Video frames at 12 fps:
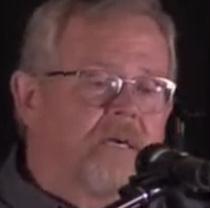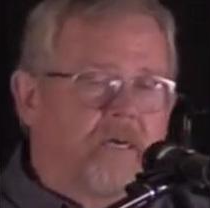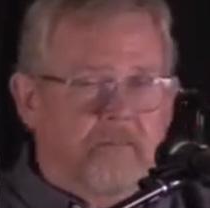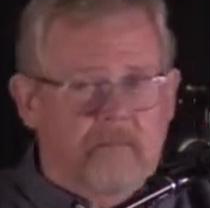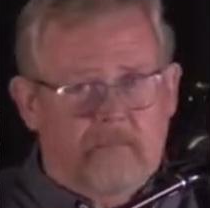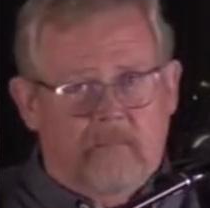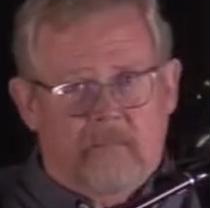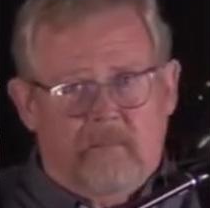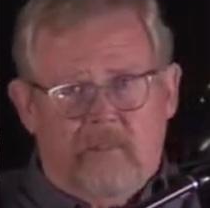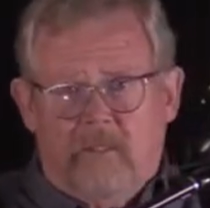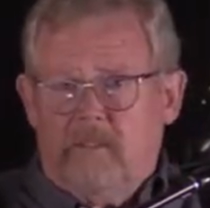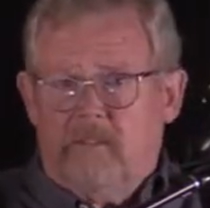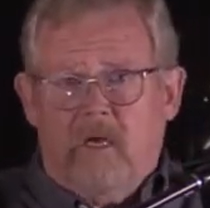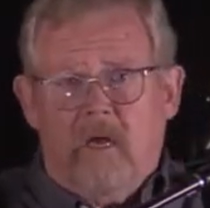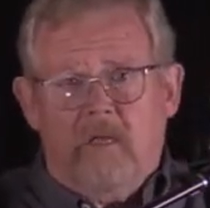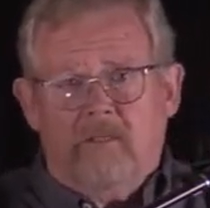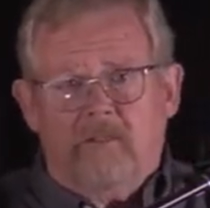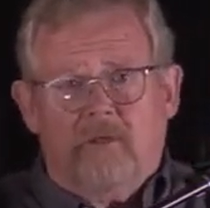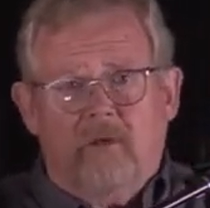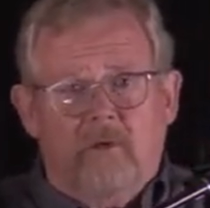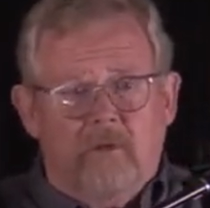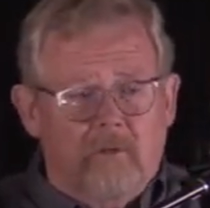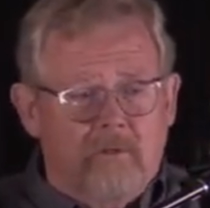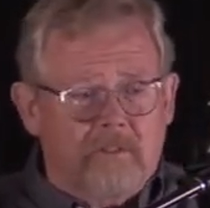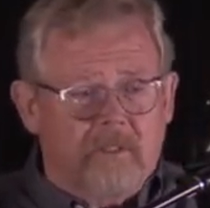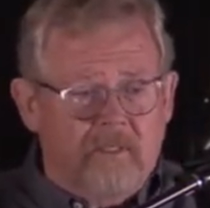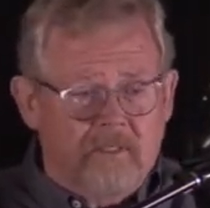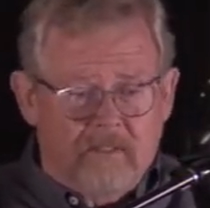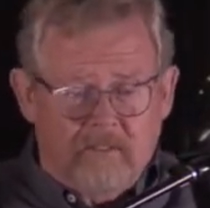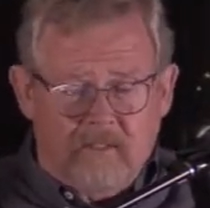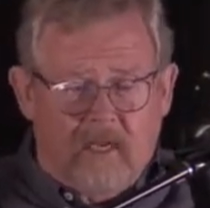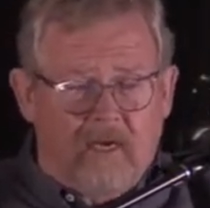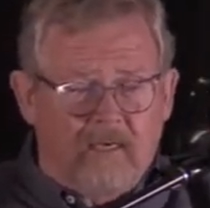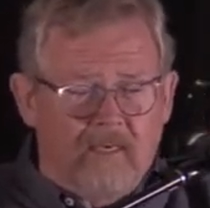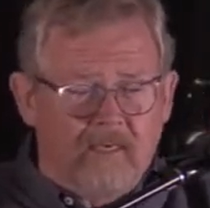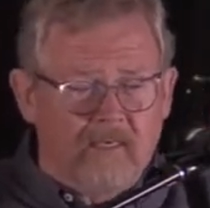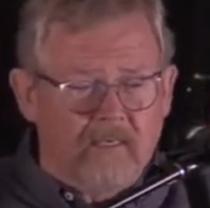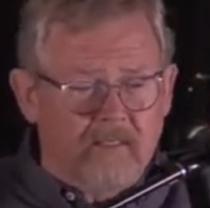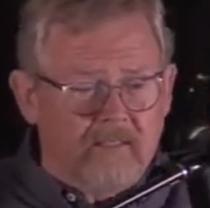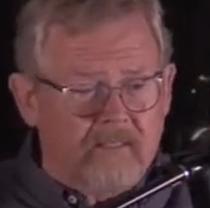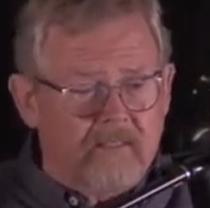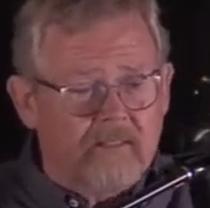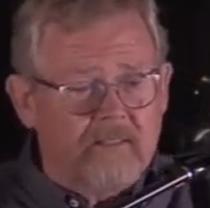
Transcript: comes the dawn's golden light.